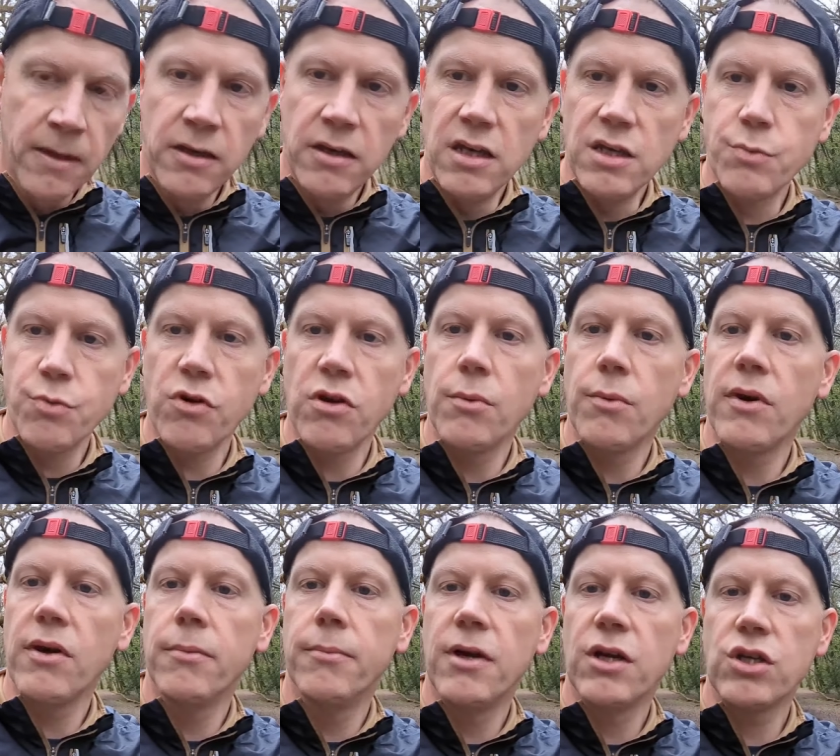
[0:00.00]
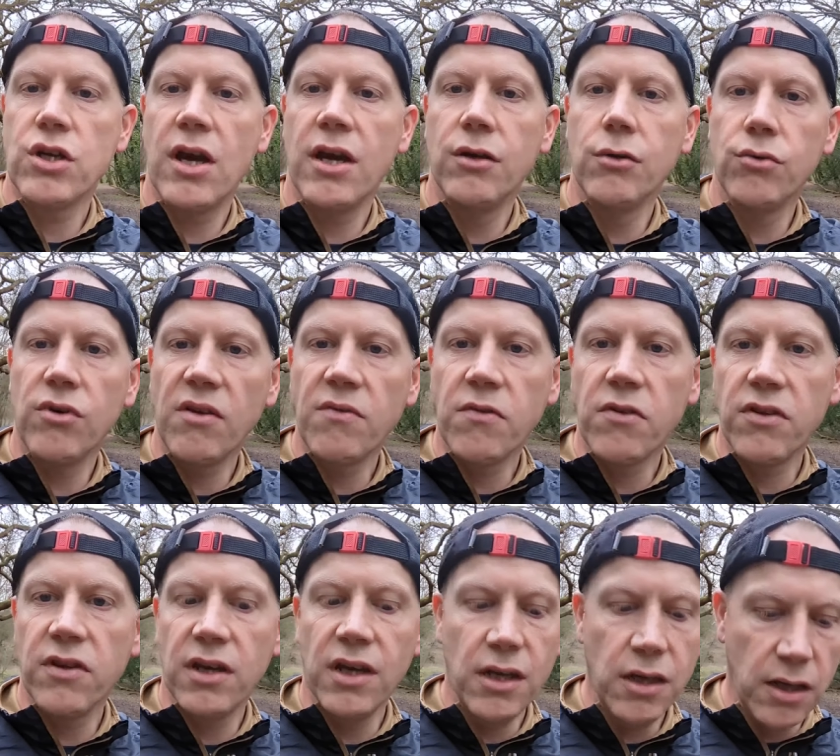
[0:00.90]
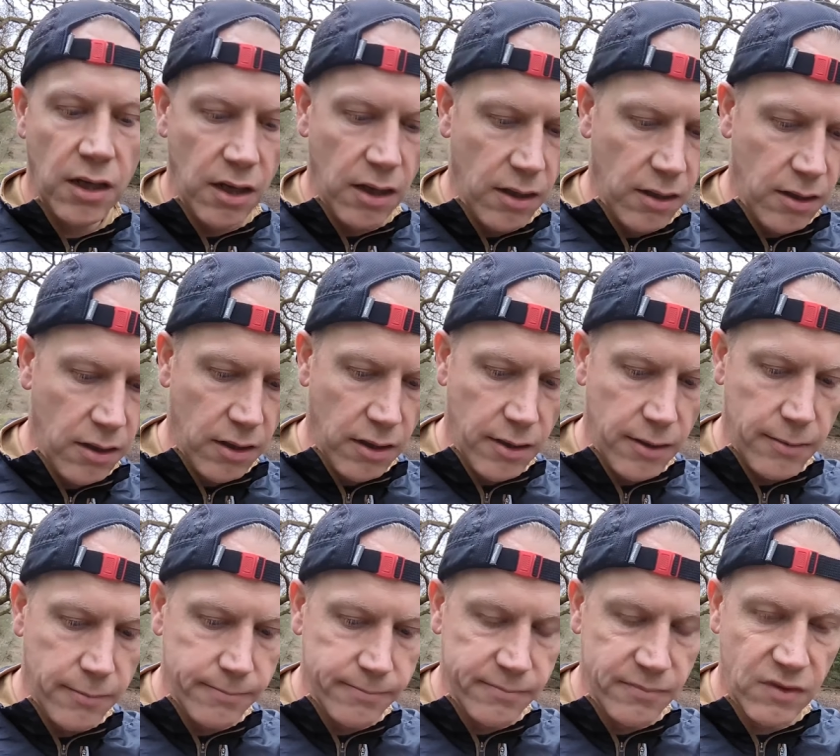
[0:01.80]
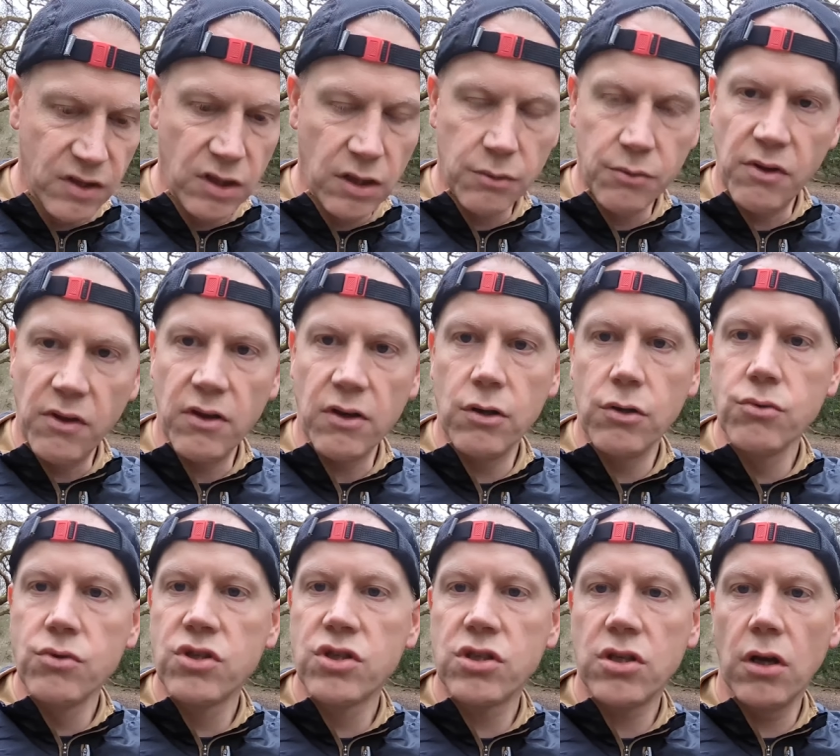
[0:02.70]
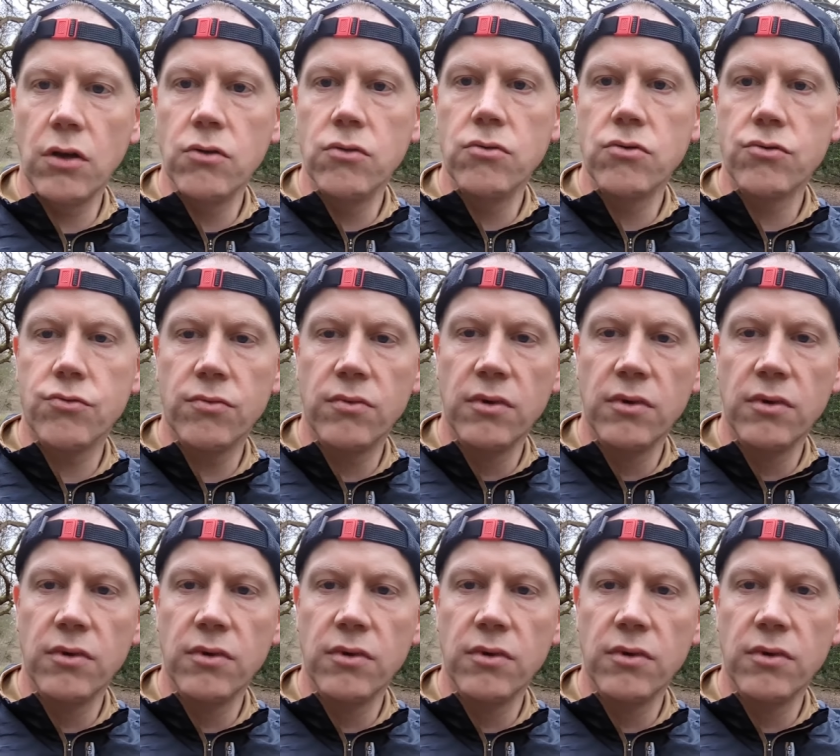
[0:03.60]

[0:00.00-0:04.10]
it's pretty well much handled everything in here, um, you know, with loose stones,